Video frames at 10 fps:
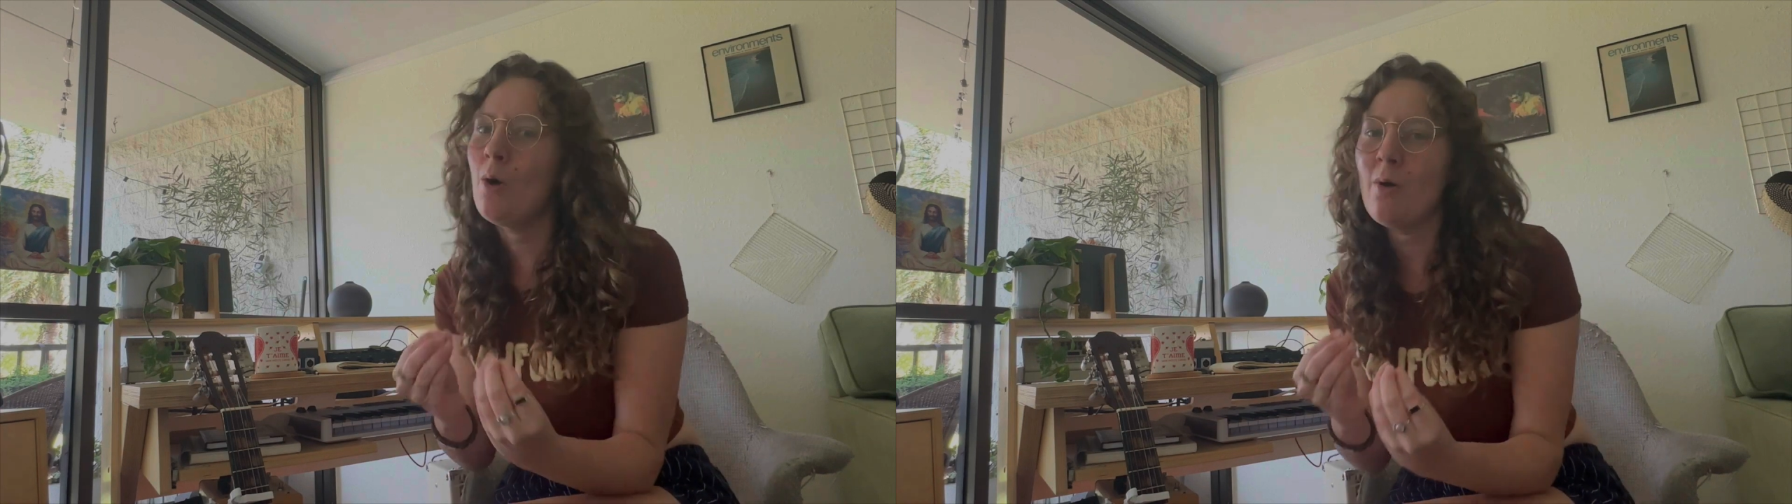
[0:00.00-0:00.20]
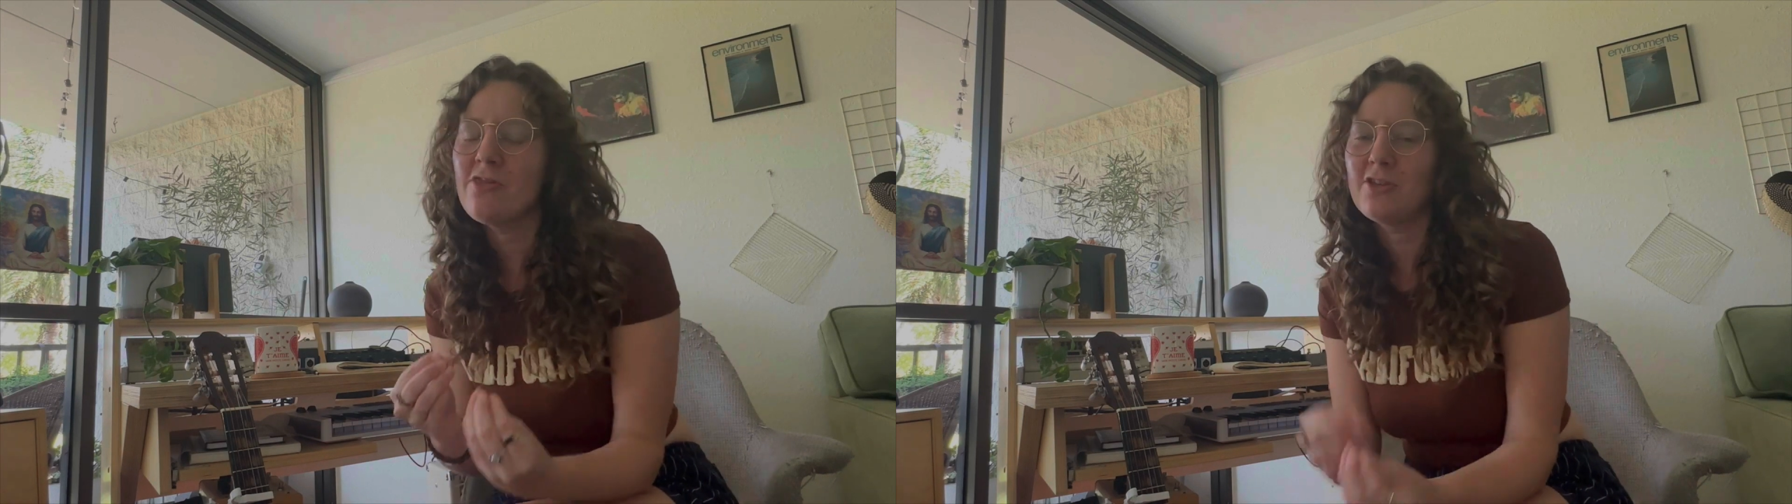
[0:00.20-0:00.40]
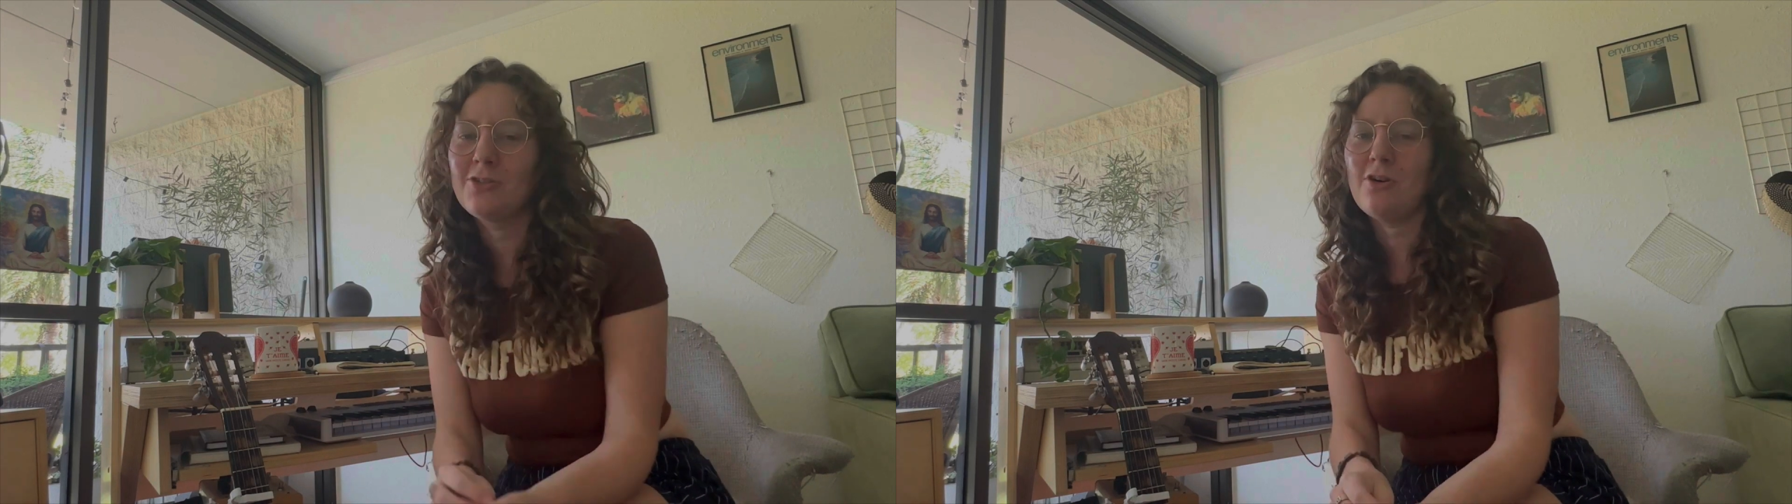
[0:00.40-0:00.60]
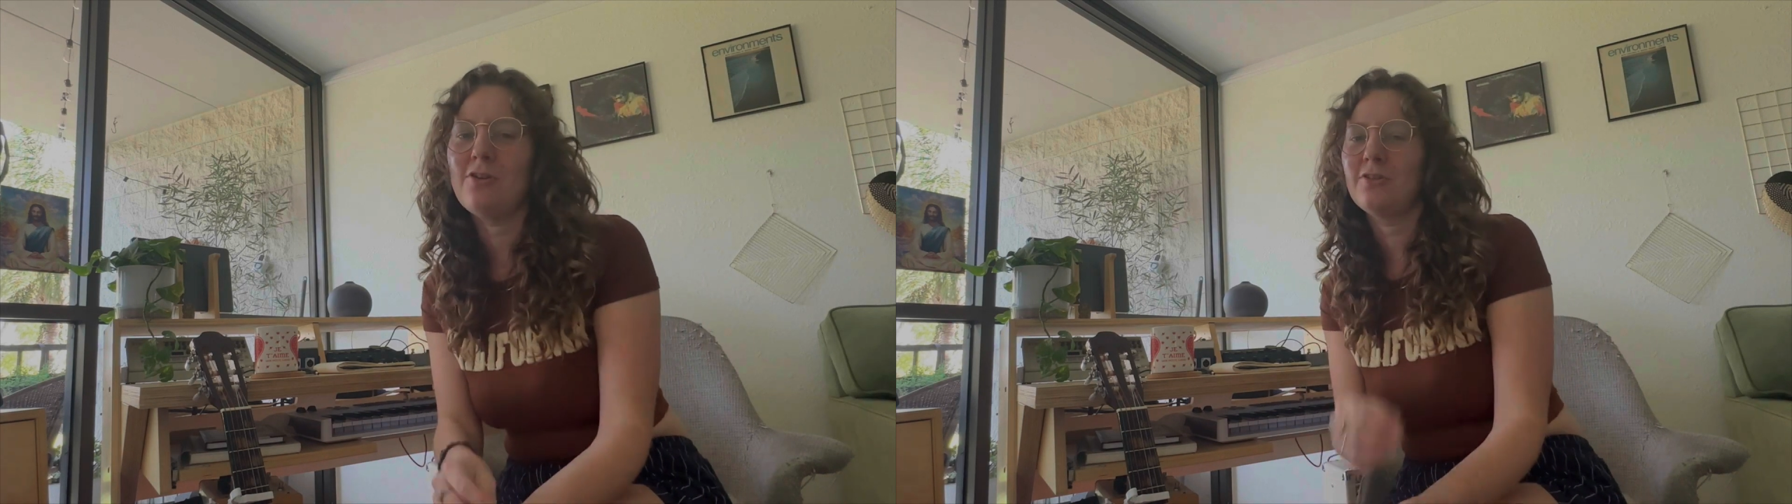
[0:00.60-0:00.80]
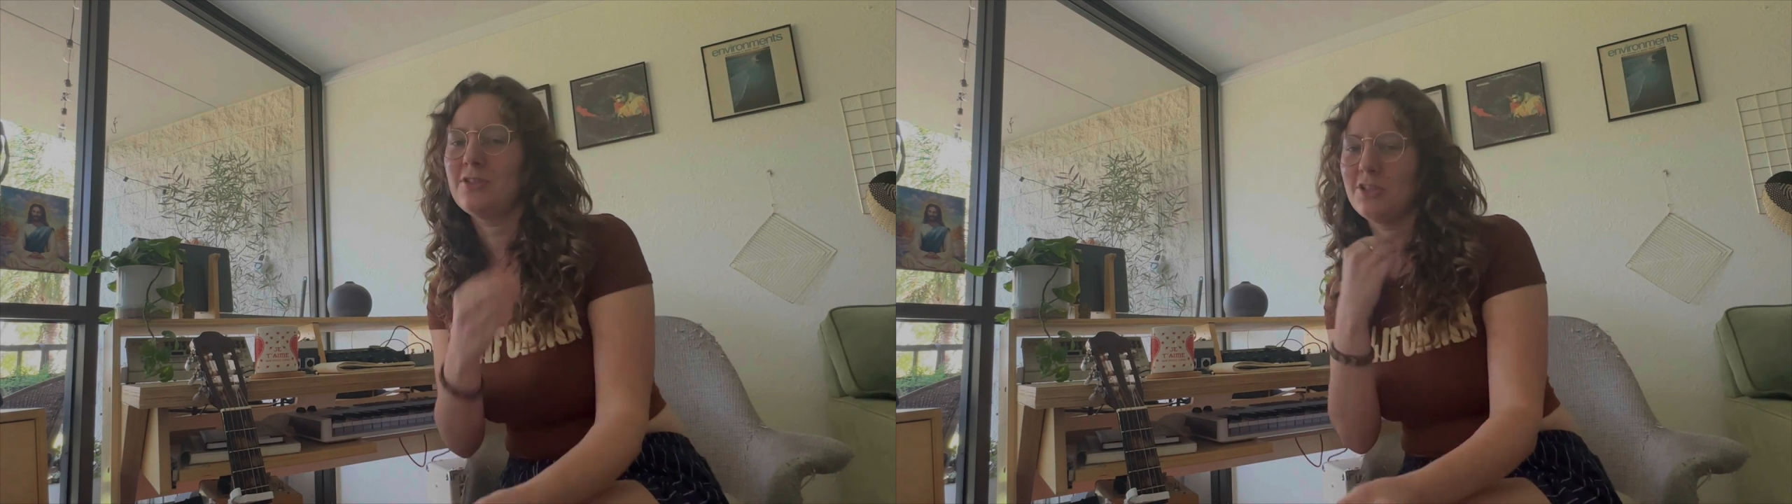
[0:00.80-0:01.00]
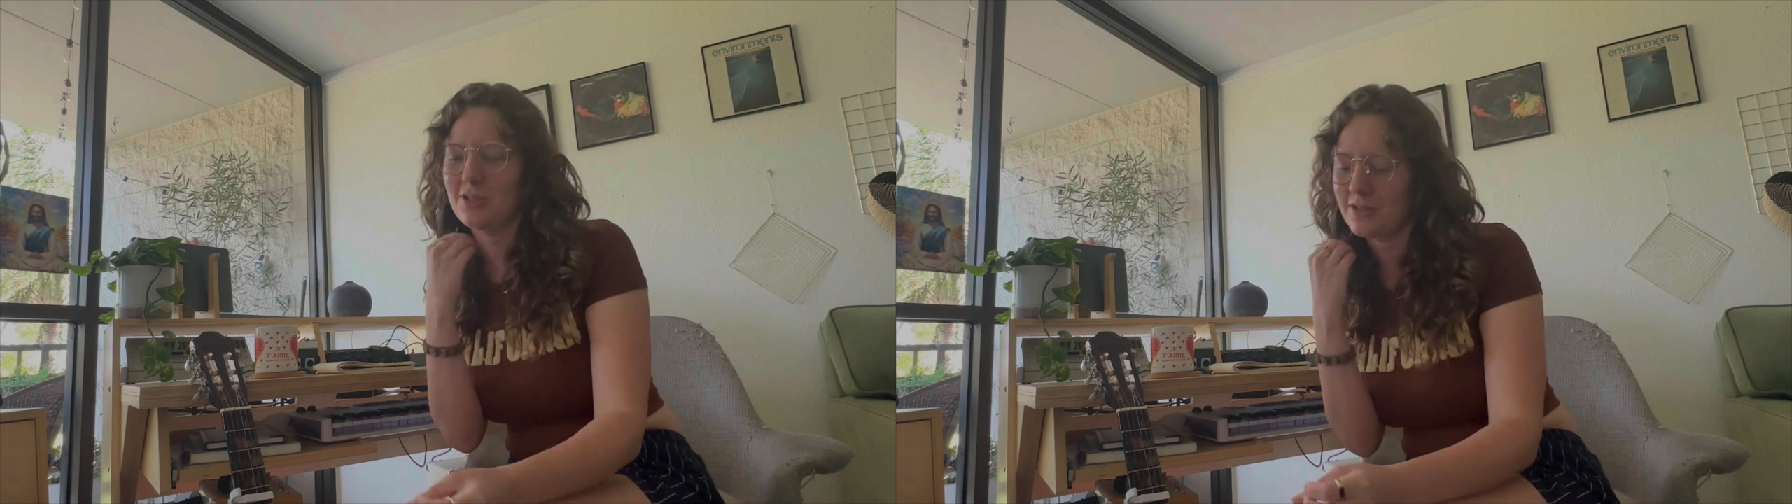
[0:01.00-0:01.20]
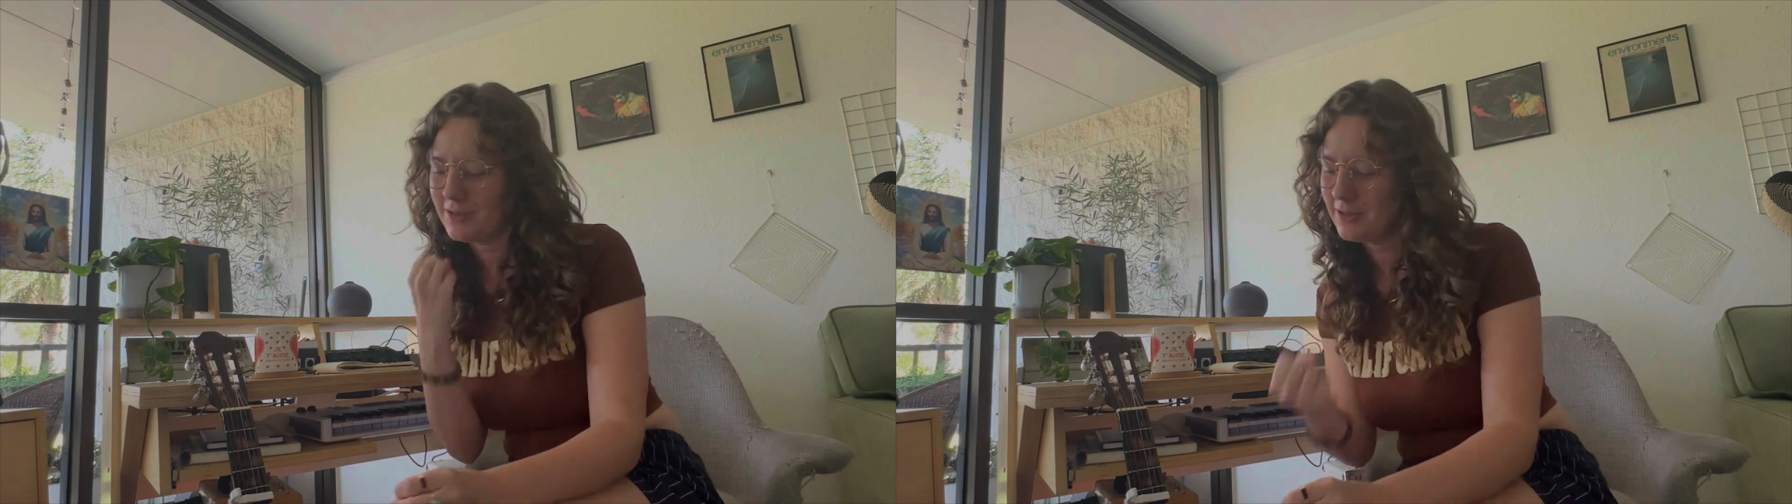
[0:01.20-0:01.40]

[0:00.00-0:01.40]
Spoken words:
I want this song to just